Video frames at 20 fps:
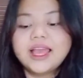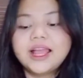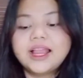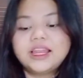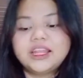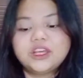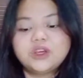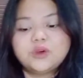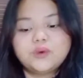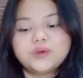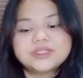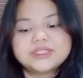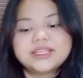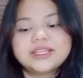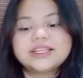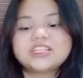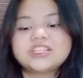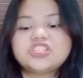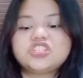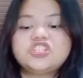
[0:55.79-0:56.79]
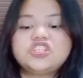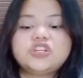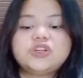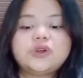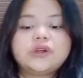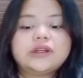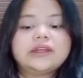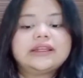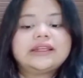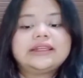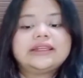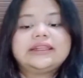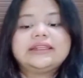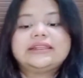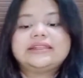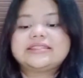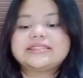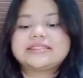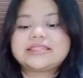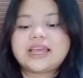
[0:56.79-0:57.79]
Linguistics is generally the
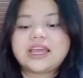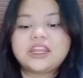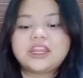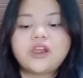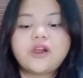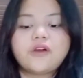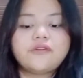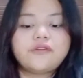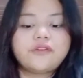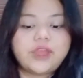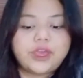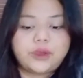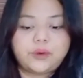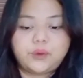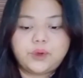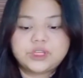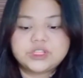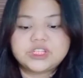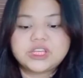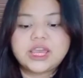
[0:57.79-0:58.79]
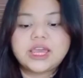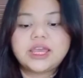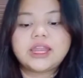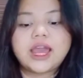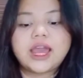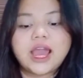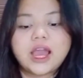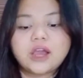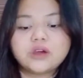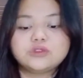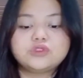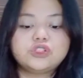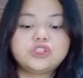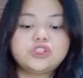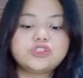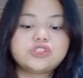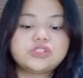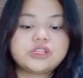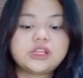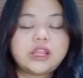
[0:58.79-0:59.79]
study of language and how to
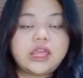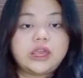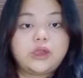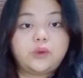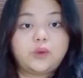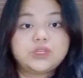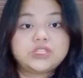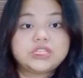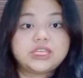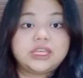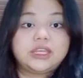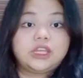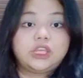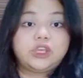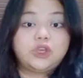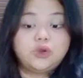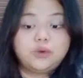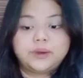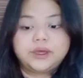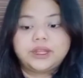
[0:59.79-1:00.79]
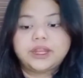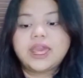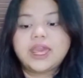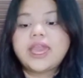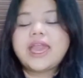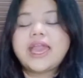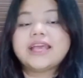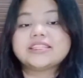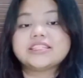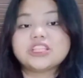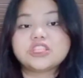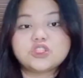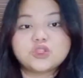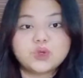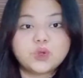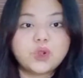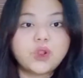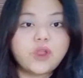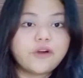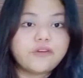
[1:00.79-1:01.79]
use the language in human as a
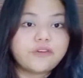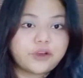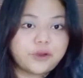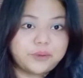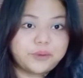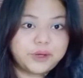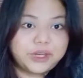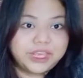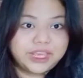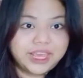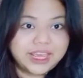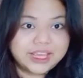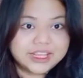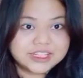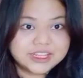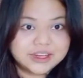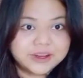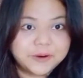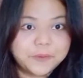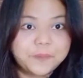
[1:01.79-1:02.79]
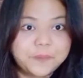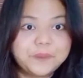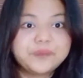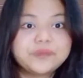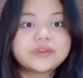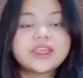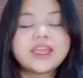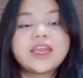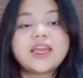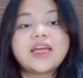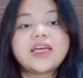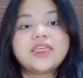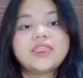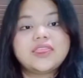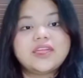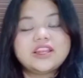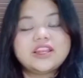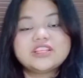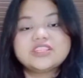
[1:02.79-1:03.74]
tool of communication. There is a